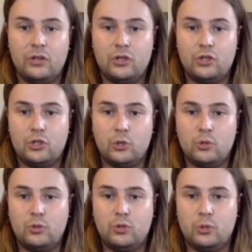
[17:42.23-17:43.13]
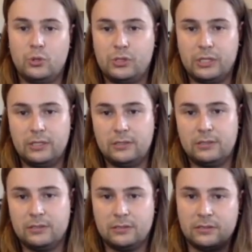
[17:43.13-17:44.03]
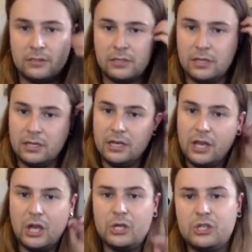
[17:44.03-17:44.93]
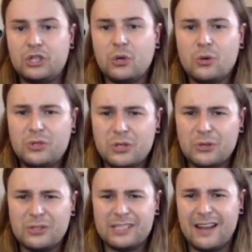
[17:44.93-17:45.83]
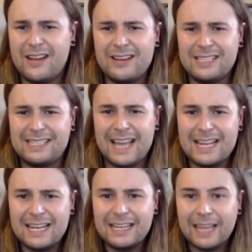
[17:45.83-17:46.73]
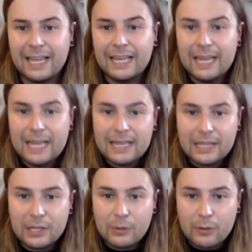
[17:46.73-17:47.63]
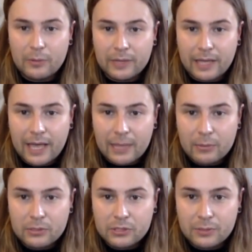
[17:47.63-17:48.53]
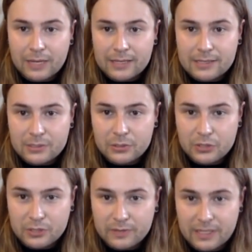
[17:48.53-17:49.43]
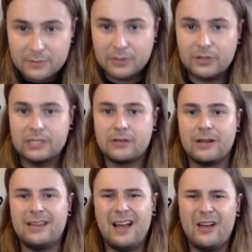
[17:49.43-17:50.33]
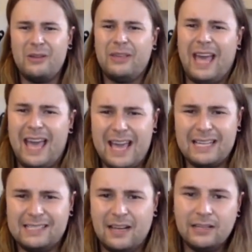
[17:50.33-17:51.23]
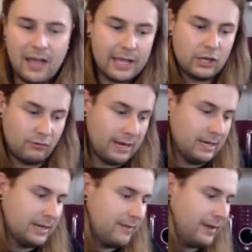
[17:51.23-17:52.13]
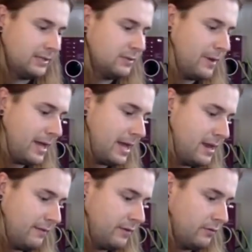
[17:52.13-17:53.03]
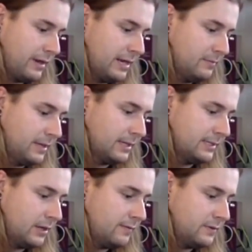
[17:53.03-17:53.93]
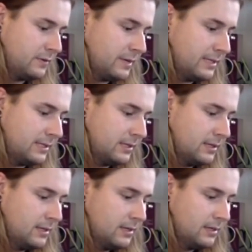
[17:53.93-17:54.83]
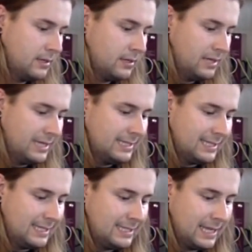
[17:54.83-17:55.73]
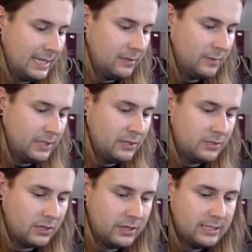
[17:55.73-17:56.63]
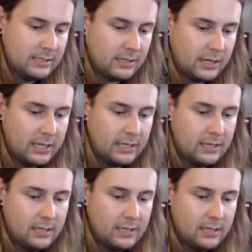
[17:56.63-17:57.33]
Sean Dawson. Who's Sean Dawson? I don't understand anything. That you won't be able to wear this new YouTube videos with a green screen. No, who cares? I like green. I never get to wear enough green because Nova's always insisting that we use the green screen.